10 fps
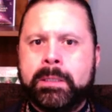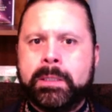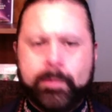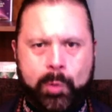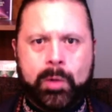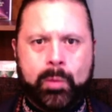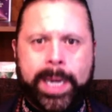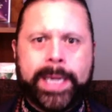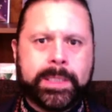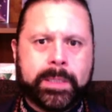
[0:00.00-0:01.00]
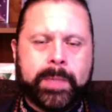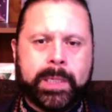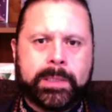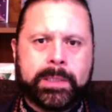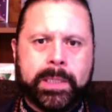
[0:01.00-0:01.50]
The more wise
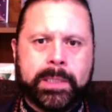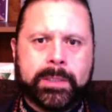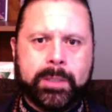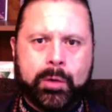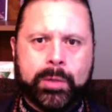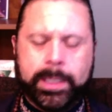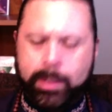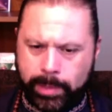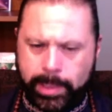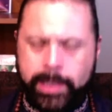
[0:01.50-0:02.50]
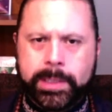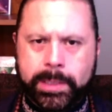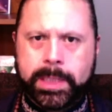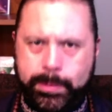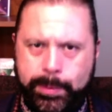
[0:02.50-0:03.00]
amongst us know that, oh yes,
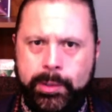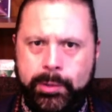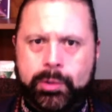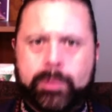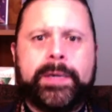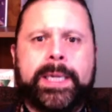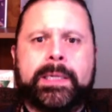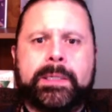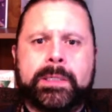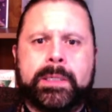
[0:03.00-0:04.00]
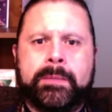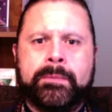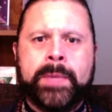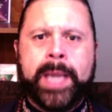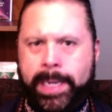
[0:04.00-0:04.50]
it's a spiritual vacancy.
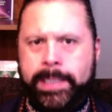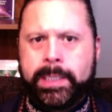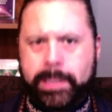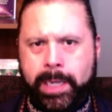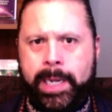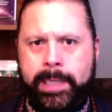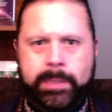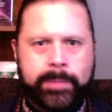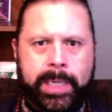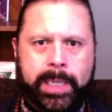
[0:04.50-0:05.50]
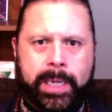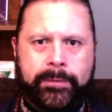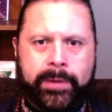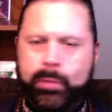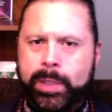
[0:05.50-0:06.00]
I need God in my
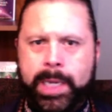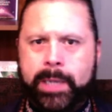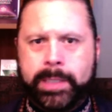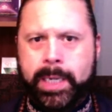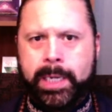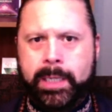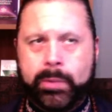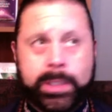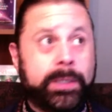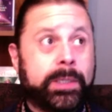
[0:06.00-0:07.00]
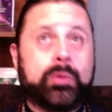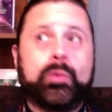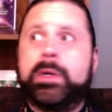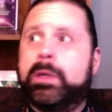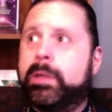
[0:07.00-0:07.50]
life. And without God within this
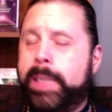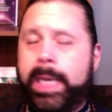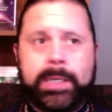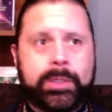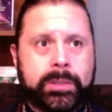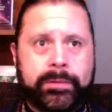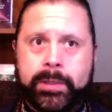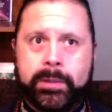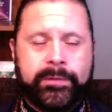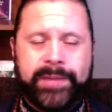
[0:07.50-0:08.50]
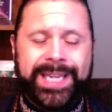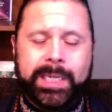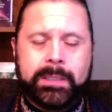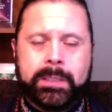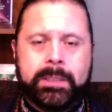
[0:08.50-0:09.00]
world, I just feel
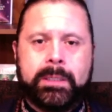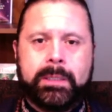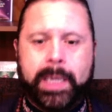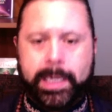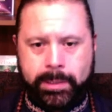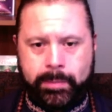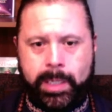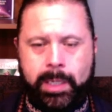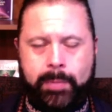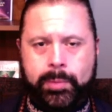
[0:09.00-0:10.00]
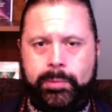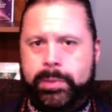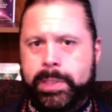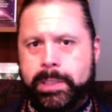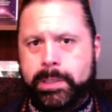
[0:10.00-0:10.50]
vacant, as
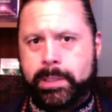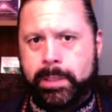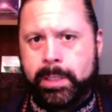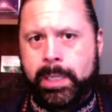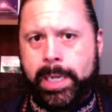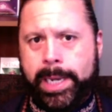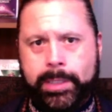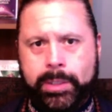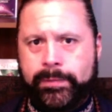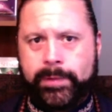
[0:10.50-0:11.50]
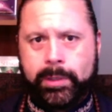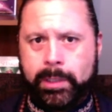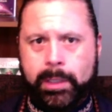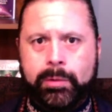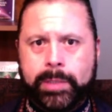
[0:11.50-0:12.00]
Mahaprabhu says here. I just feel
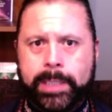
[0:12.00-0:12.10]
alone.